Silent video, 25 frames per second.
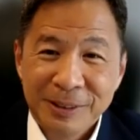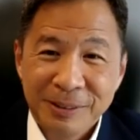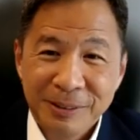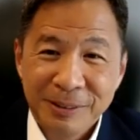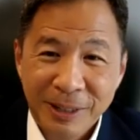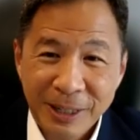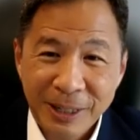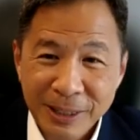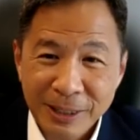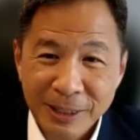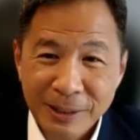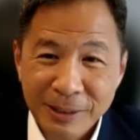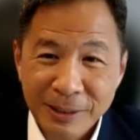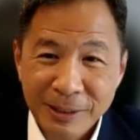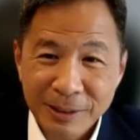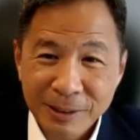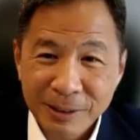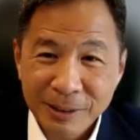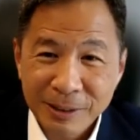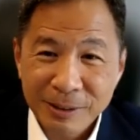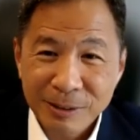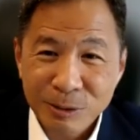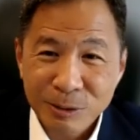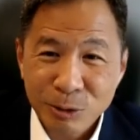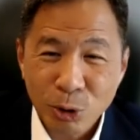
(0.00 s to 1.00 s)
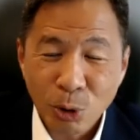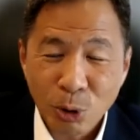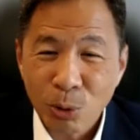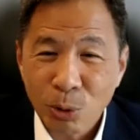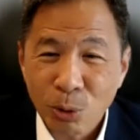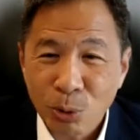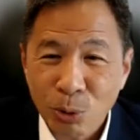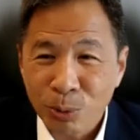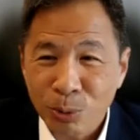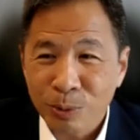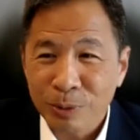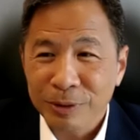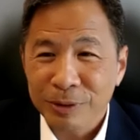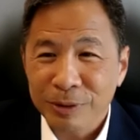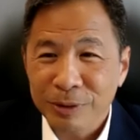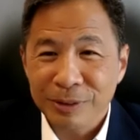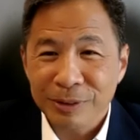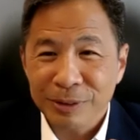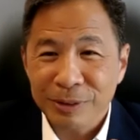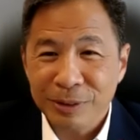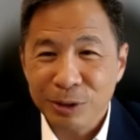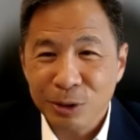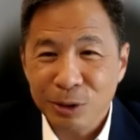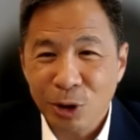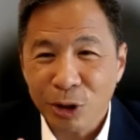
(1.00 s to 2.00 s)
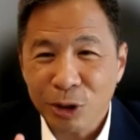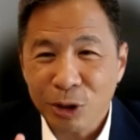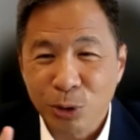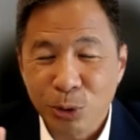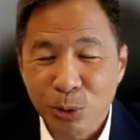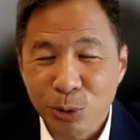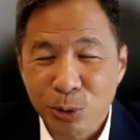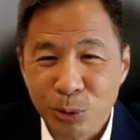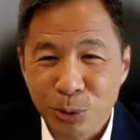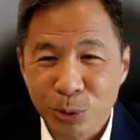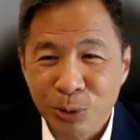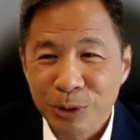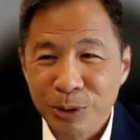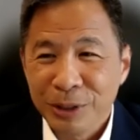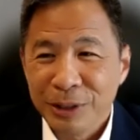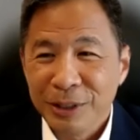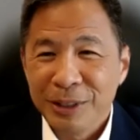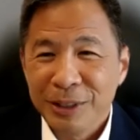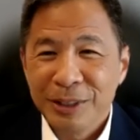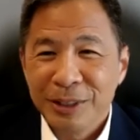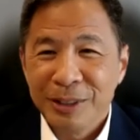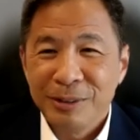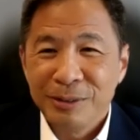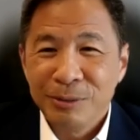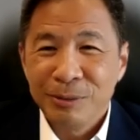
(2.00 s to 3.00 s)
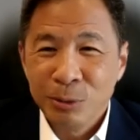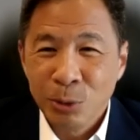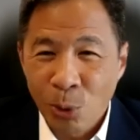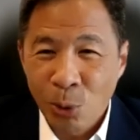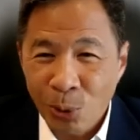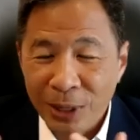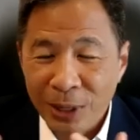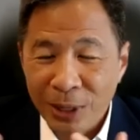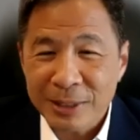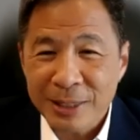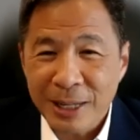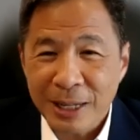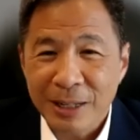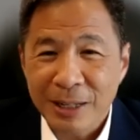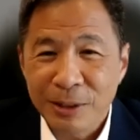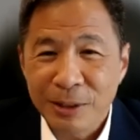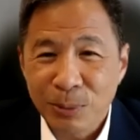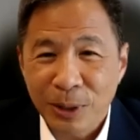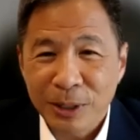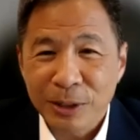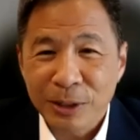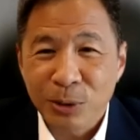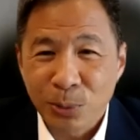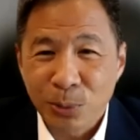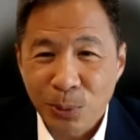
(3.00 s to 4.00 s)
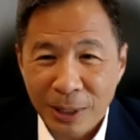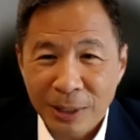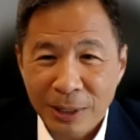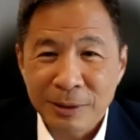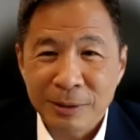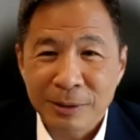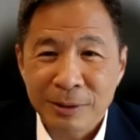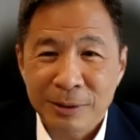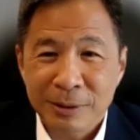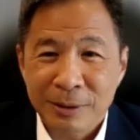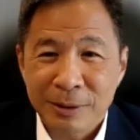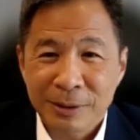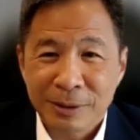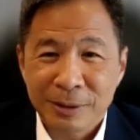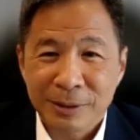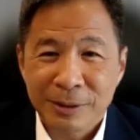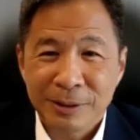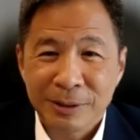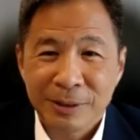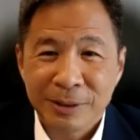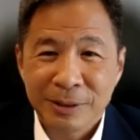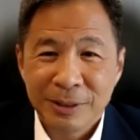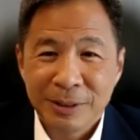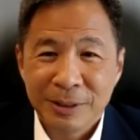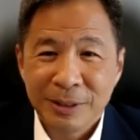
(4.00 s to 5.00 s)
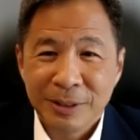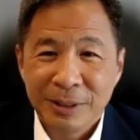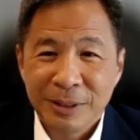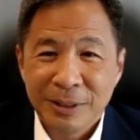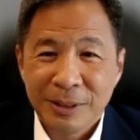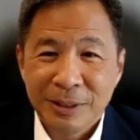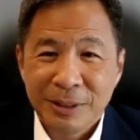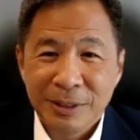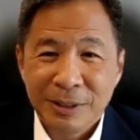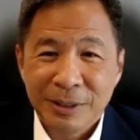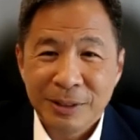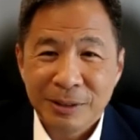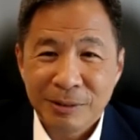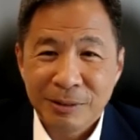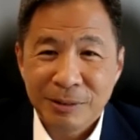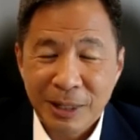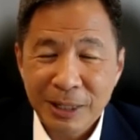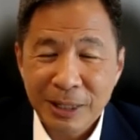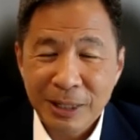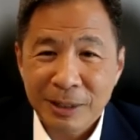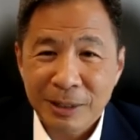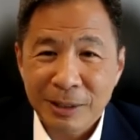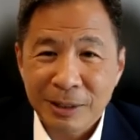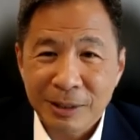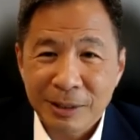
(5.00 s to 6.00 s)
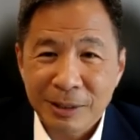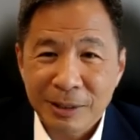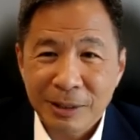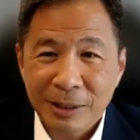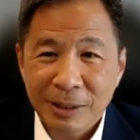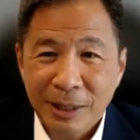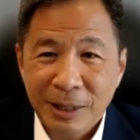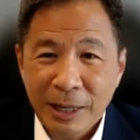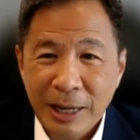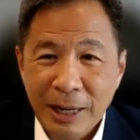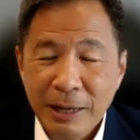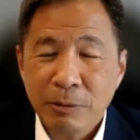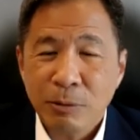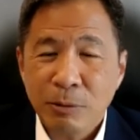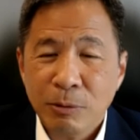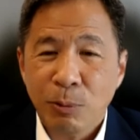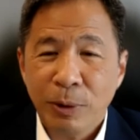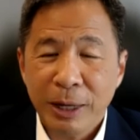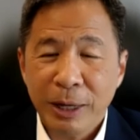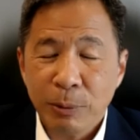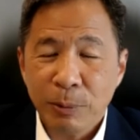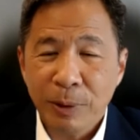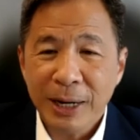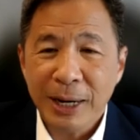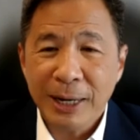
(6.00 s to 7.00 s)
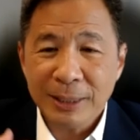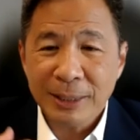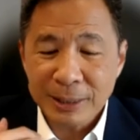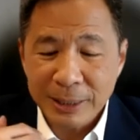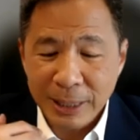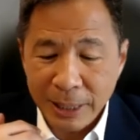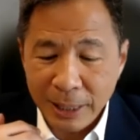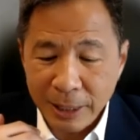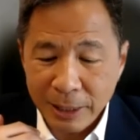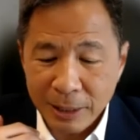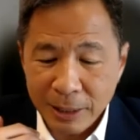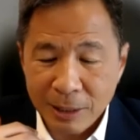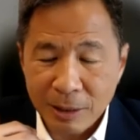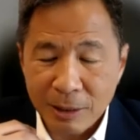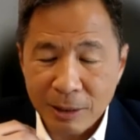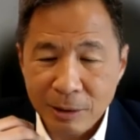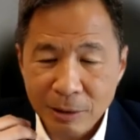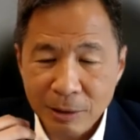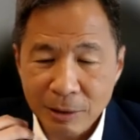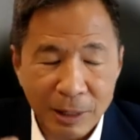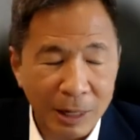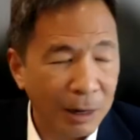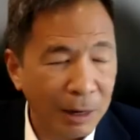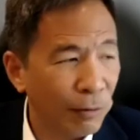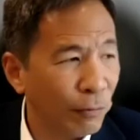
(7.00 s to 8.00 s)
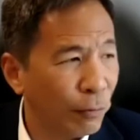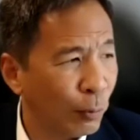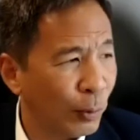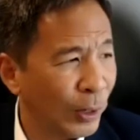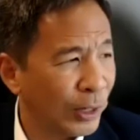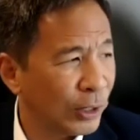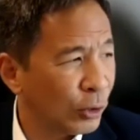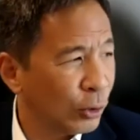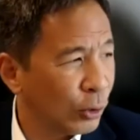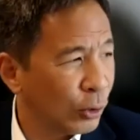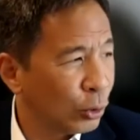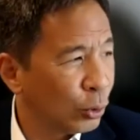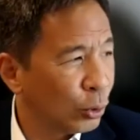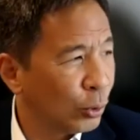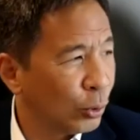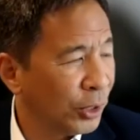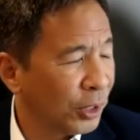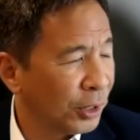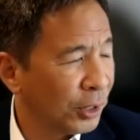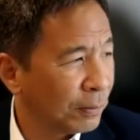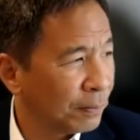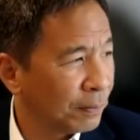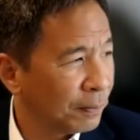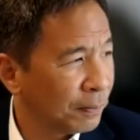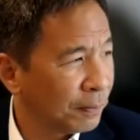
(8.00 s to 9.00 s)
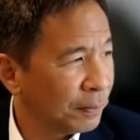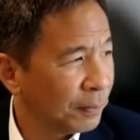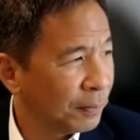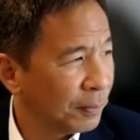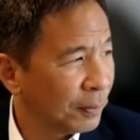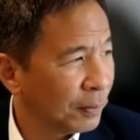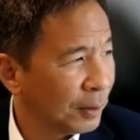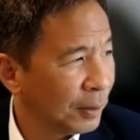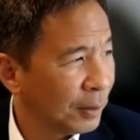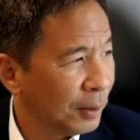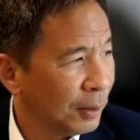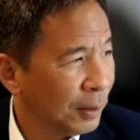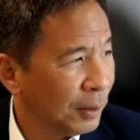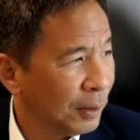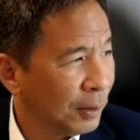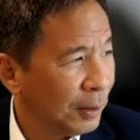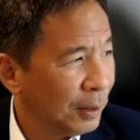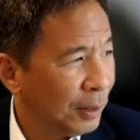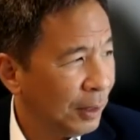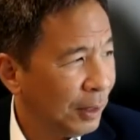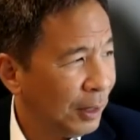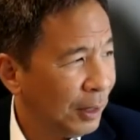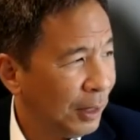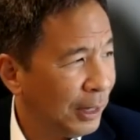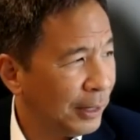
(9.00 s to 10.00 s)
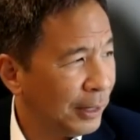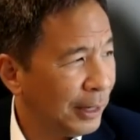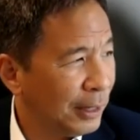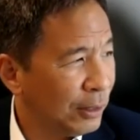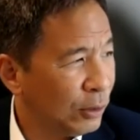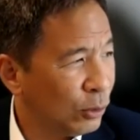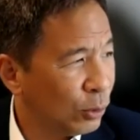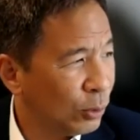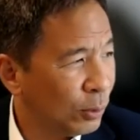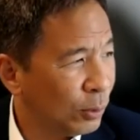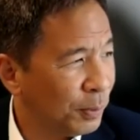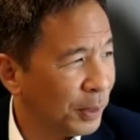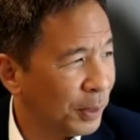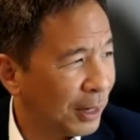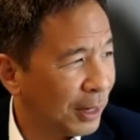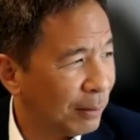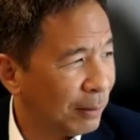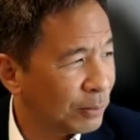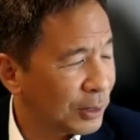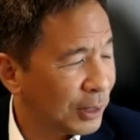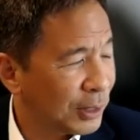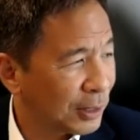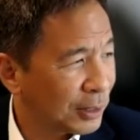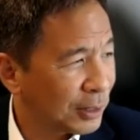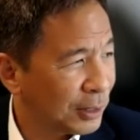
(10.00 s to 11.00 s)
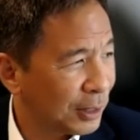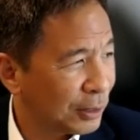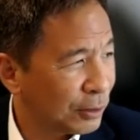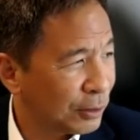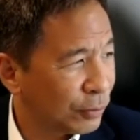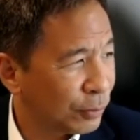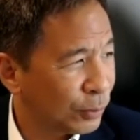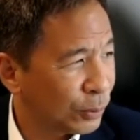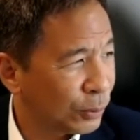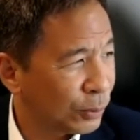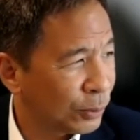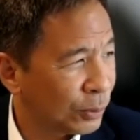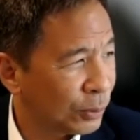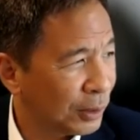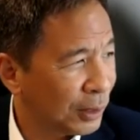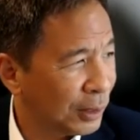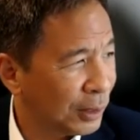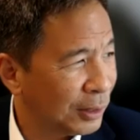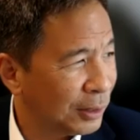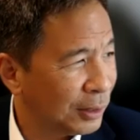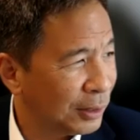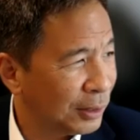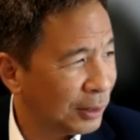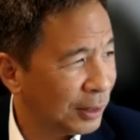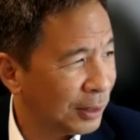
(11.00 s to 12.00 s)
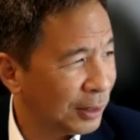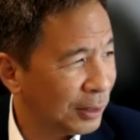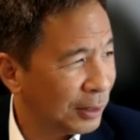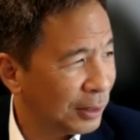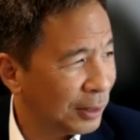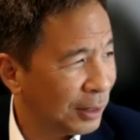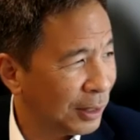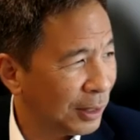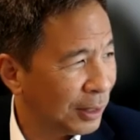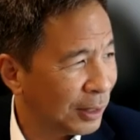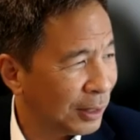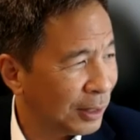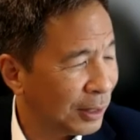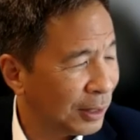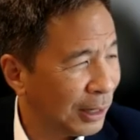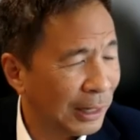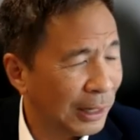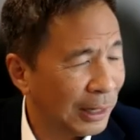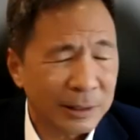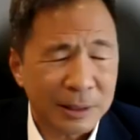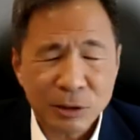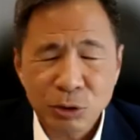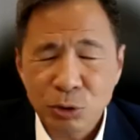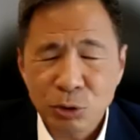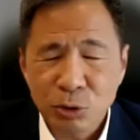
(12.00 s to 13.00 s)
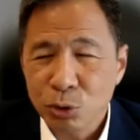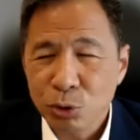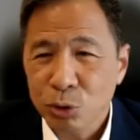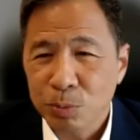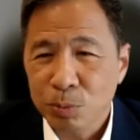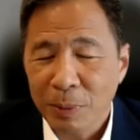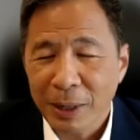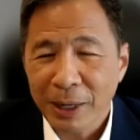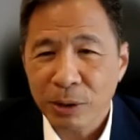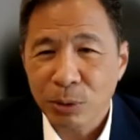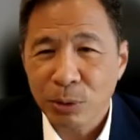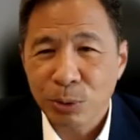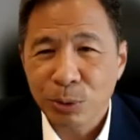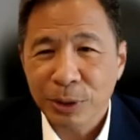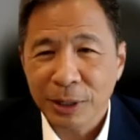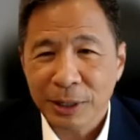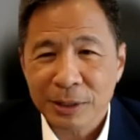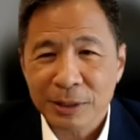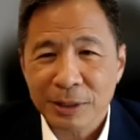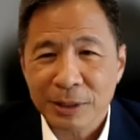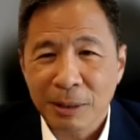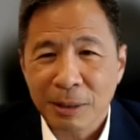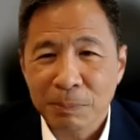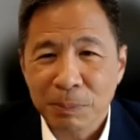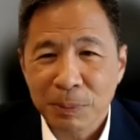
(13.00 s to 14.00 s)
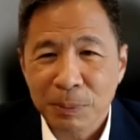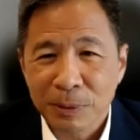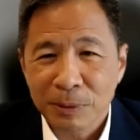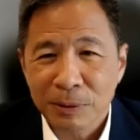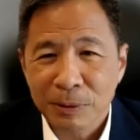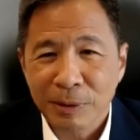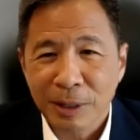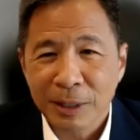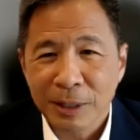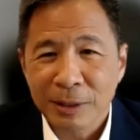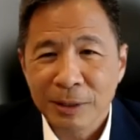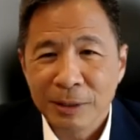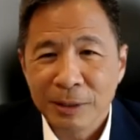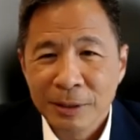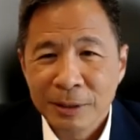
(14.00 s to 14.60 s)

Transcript: right? So you got to know exactly what you want, right? And when I say love what you're doing, and then you'll become successful, I just use my own example, right?